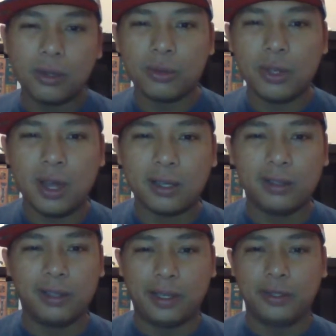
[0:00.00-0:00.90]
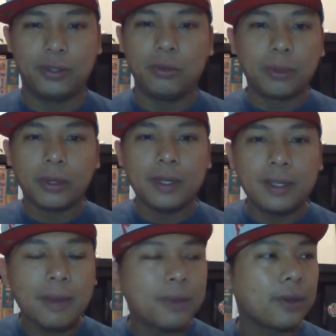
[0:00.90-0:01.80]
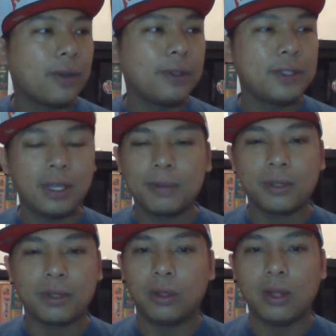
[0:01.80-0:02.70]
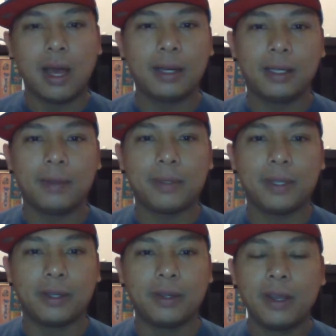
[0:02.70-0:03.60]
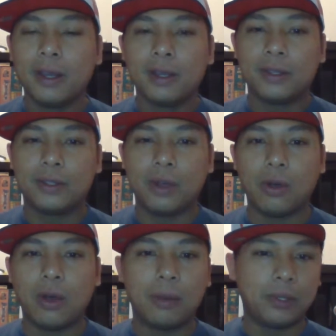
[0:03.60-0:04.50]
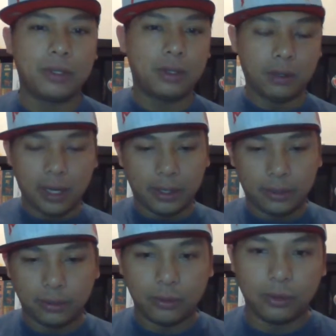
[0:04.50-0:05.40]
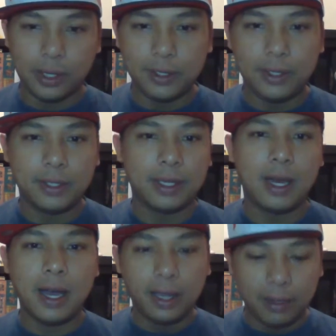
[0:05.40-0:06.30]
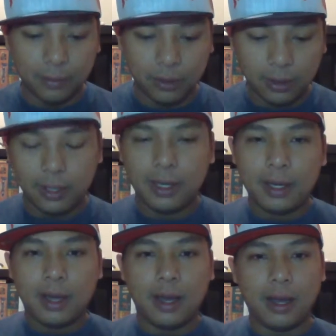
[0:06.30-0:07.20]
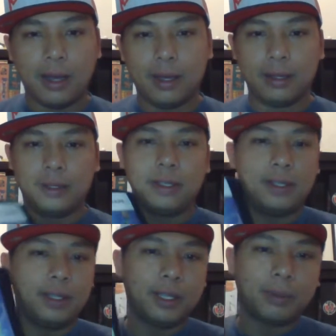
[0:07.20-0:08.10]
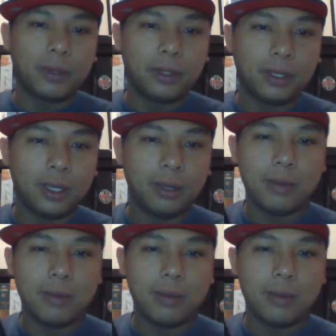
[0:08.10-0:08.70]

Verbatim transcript: go talk like super in-depth on all these games. There's a lot of games here. So I'm just going to like graze these at a high level. DC Deck Building Game,